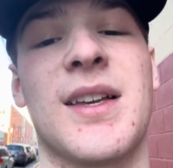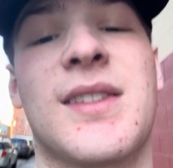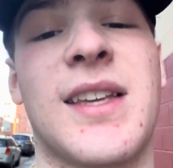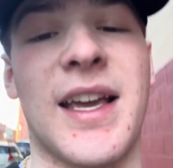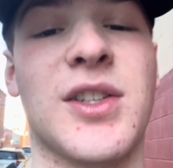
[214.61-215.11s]

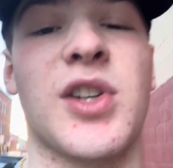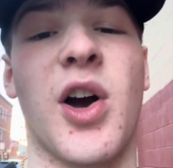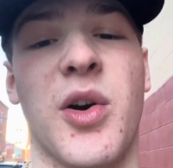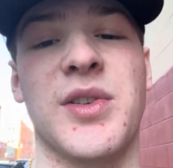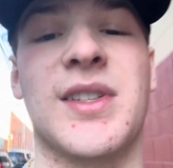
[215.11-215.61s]
St.
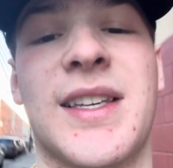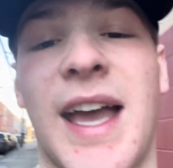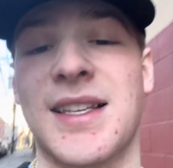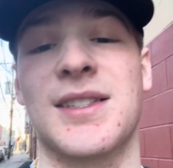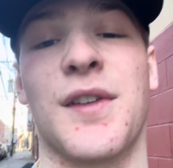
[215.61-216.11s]
Joe's
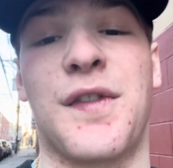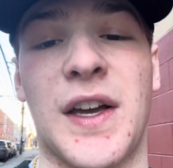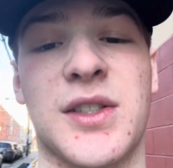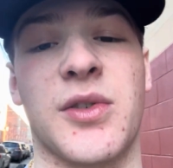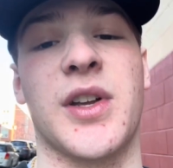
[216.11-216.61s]
gets the
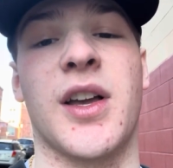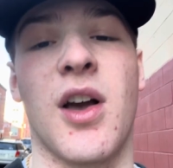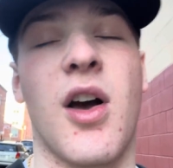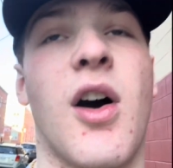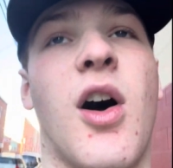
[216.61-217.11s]
victory
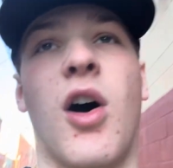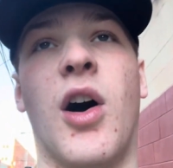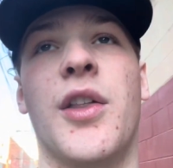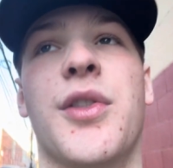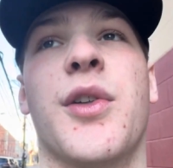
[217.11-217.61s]

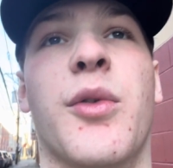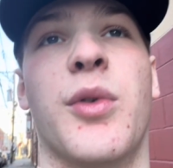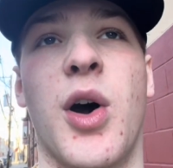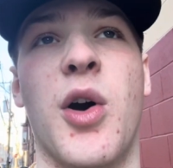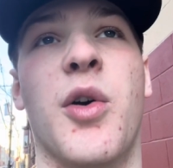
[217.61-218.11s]
on the
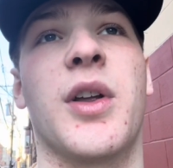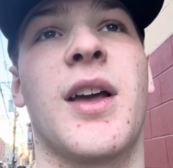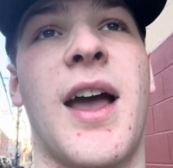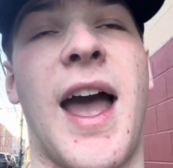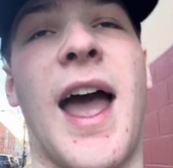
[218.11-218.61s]
road
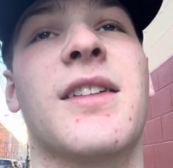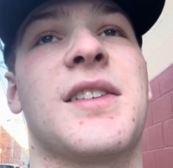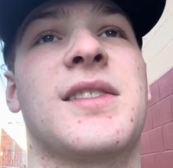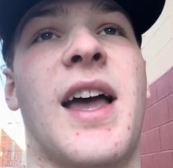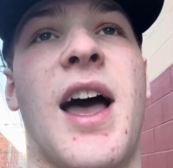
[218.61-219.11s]
at
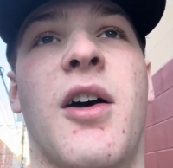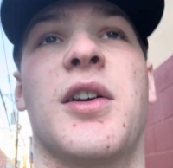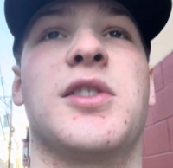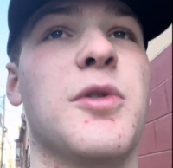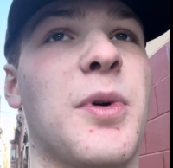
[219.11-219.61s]
LaSalle.
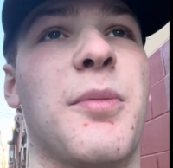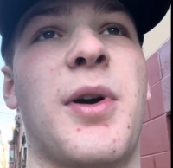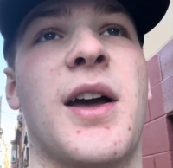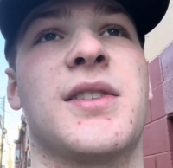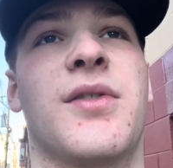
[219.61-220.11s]
A super
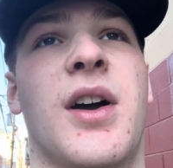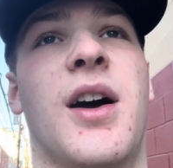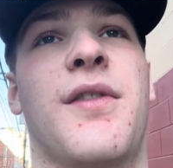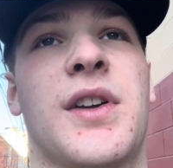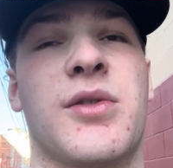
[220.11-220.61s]
impressive
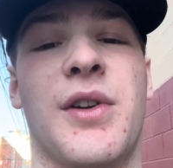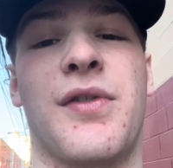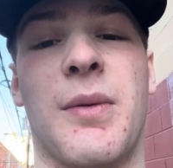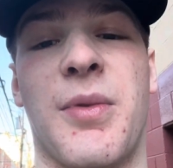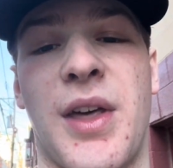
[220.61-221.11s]
uh, victory
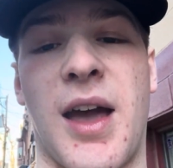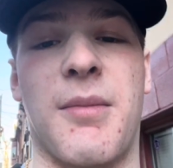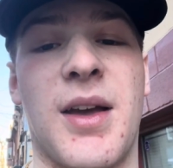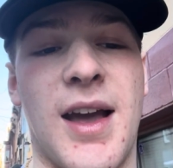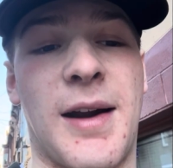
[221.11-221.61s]
from them.